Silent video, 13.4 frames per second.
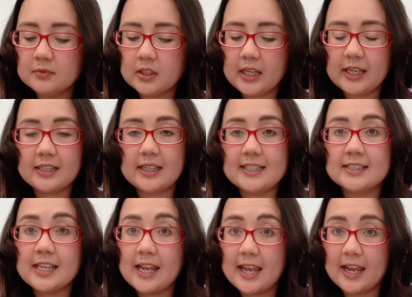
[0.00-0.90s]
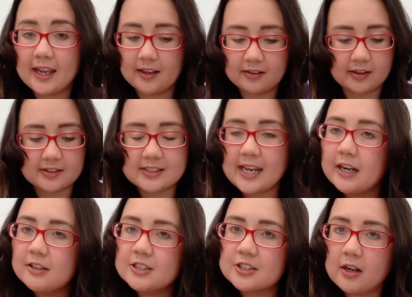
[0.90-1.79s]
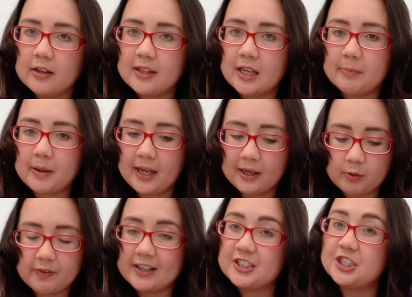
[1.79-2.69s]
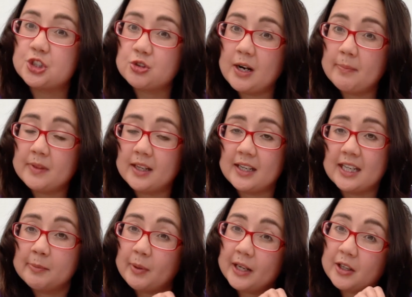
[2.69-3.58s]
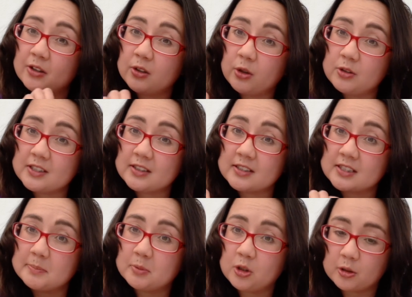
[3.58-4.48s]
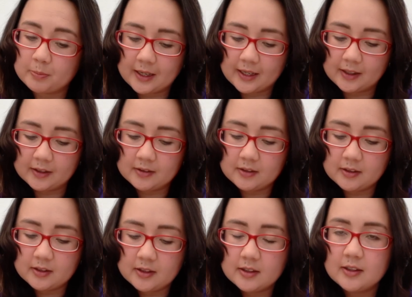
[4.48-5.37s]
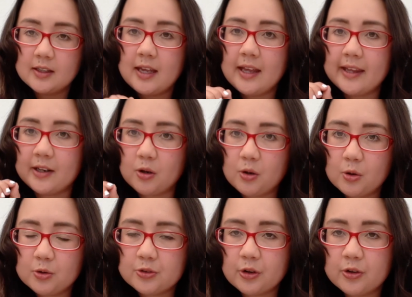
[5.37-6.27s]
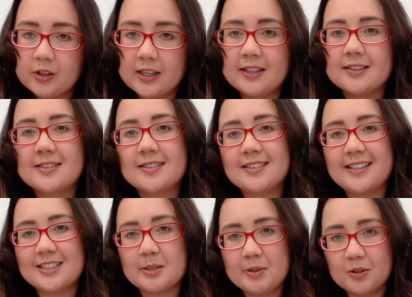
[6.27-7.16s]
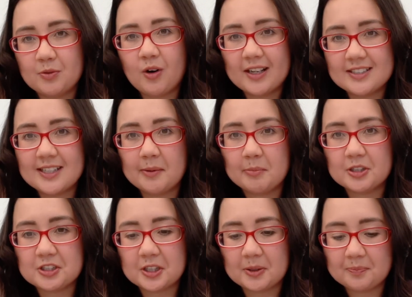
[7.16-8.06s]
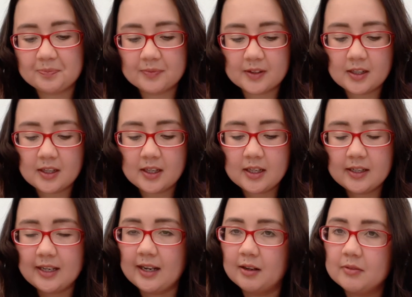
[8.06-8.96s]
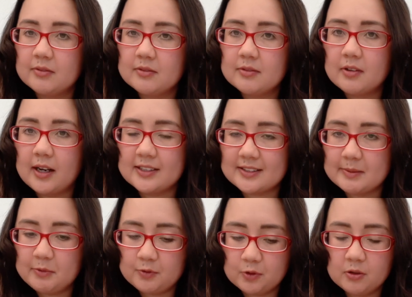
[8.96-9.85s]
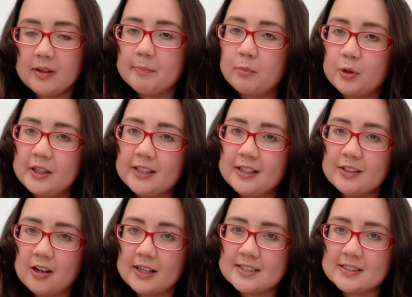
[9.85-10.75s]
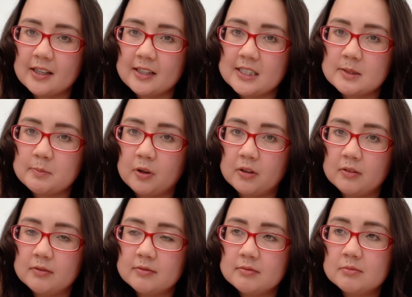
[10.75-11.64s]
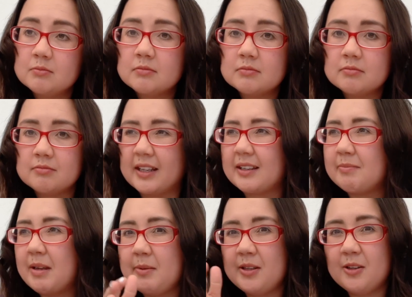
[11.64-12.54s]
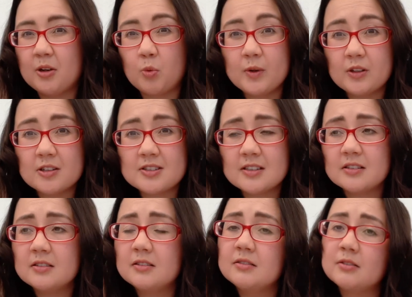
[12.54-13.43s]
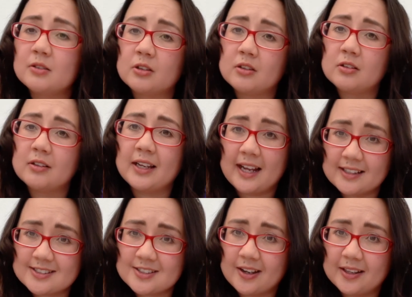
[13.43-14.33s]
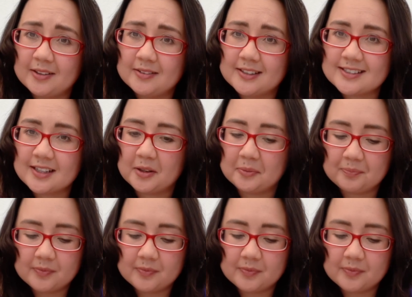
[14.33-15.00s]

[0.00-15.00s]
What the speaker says: it needs air. Now, there's air inside that bag. We've actually trapped that air by closing the Ziploc bag. It also needs it to be the right temperature. Now, I said before, put it in a nice sunny spot, like maybe on a windowsill or outside in the sun.